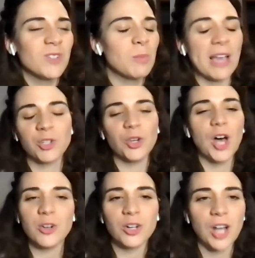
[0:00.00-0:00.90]
special
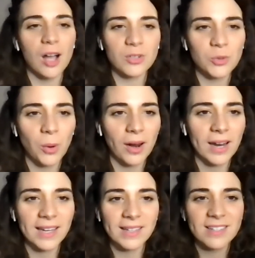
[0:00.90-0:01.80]
underdog
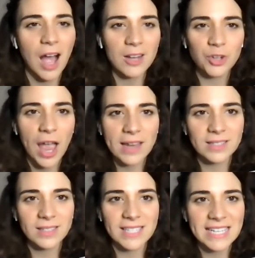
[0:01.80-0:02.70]
story, not
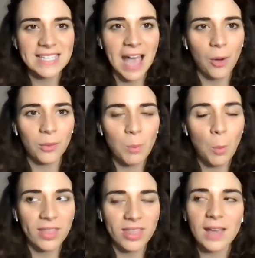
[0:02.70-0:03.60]
trying to tease out
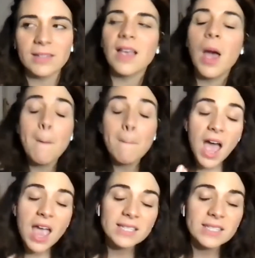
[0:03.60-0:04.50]
more things.
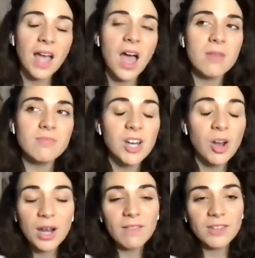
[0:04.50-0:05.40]
But, you
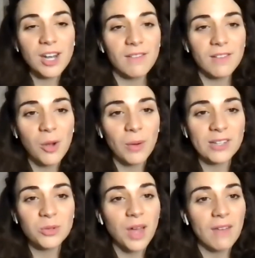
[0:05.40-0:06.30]
never know.
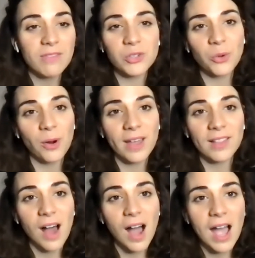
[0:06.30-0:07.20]
I do love the story a
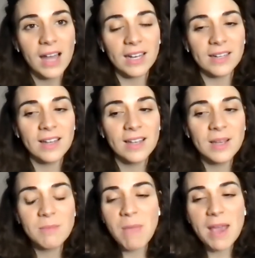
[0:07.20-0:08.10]
lot. And
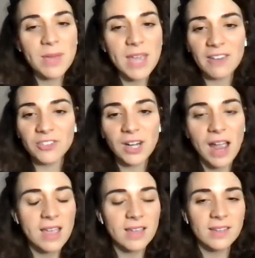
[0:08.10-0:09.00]
maybe after
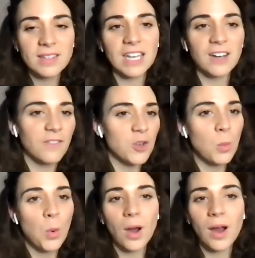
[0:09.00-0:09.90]
I get a few
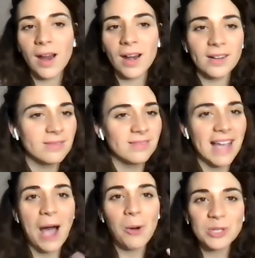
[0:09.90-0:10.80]
more
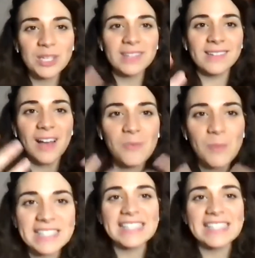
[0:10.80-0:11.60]
out of my